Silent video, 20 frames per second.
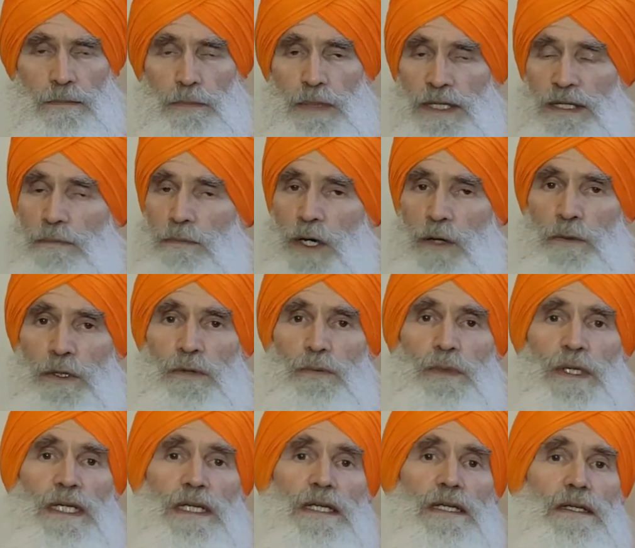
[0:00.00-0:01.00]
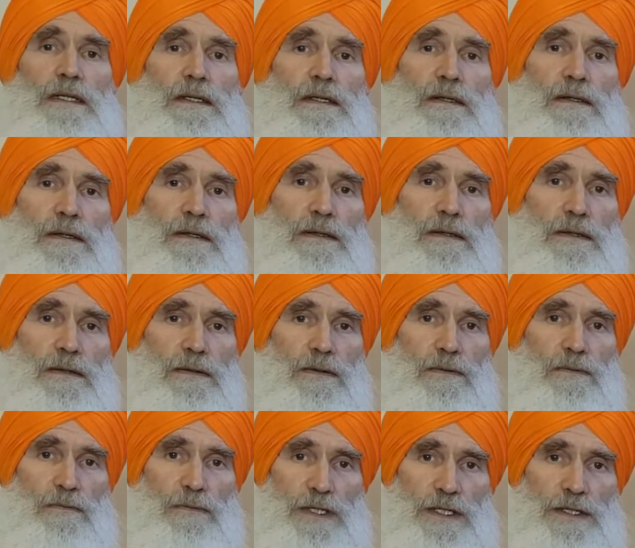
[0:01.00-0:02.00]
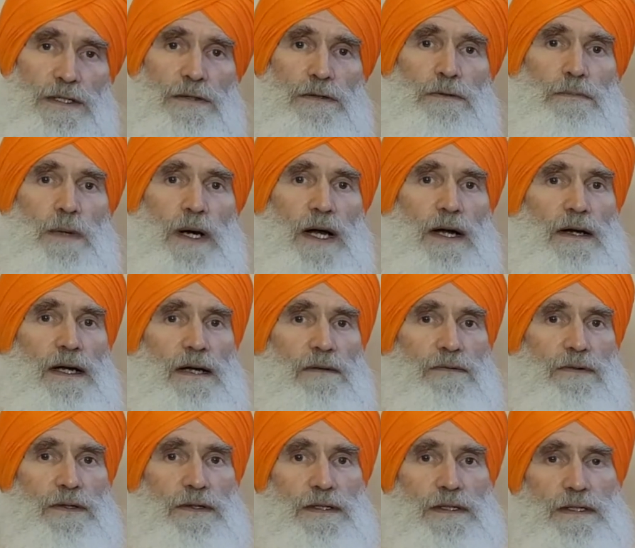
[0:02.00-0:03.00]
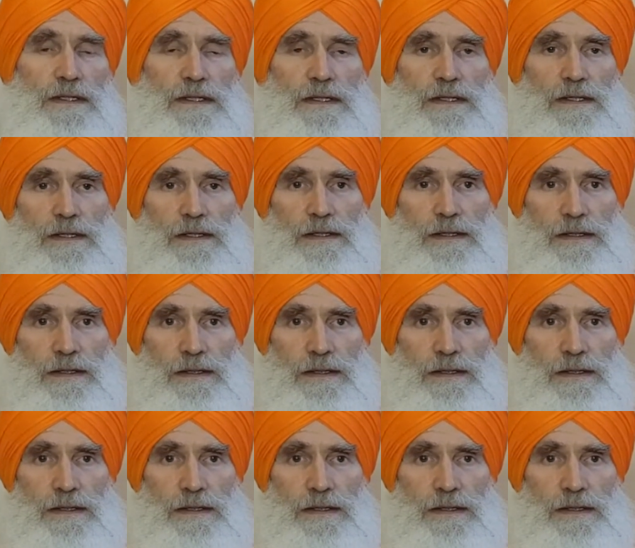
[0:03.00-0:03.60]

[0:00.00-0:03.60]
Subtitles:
But the moment we resume our efforts,